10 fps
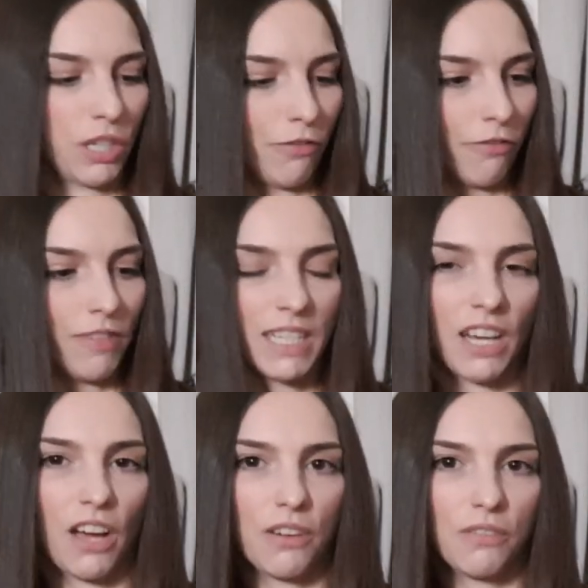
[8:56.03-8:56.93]
different
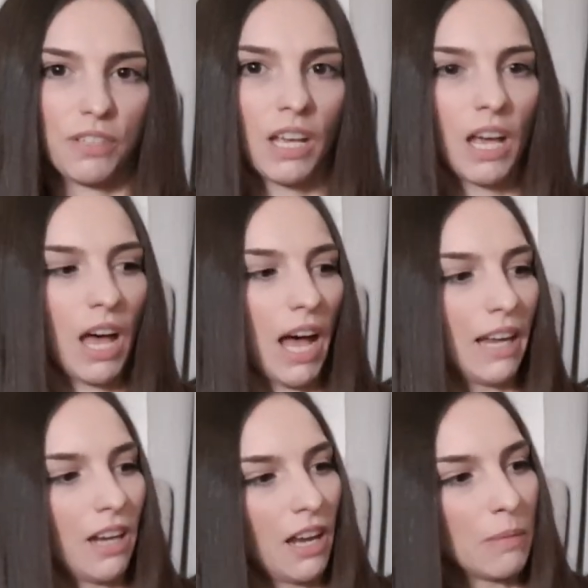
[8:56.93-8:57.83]
videos
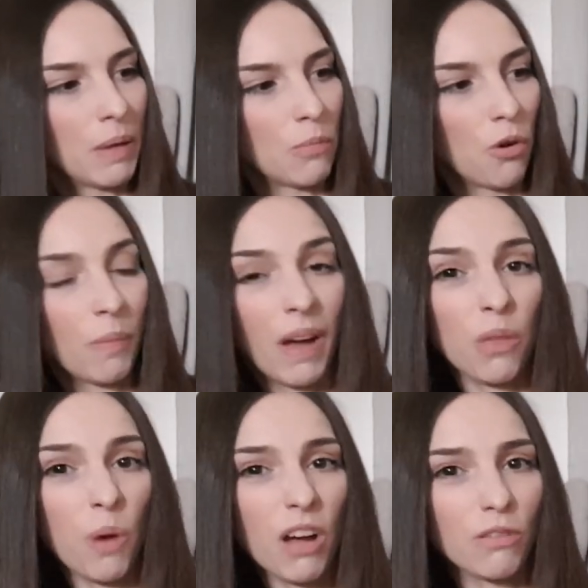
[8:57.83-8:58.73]
and learn a bit more about the
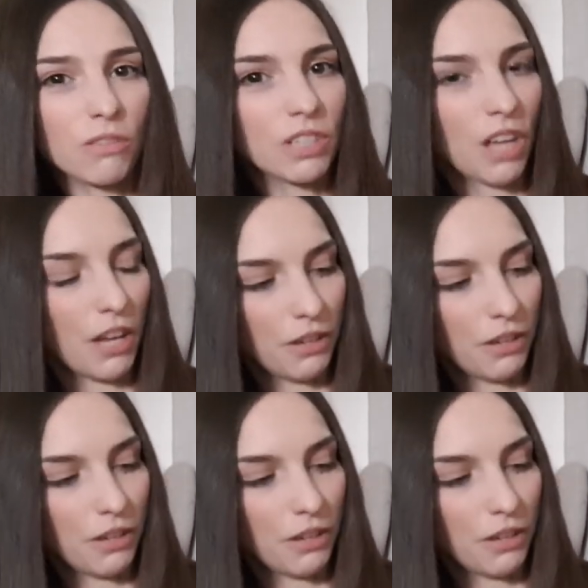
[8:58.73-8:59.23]
world. So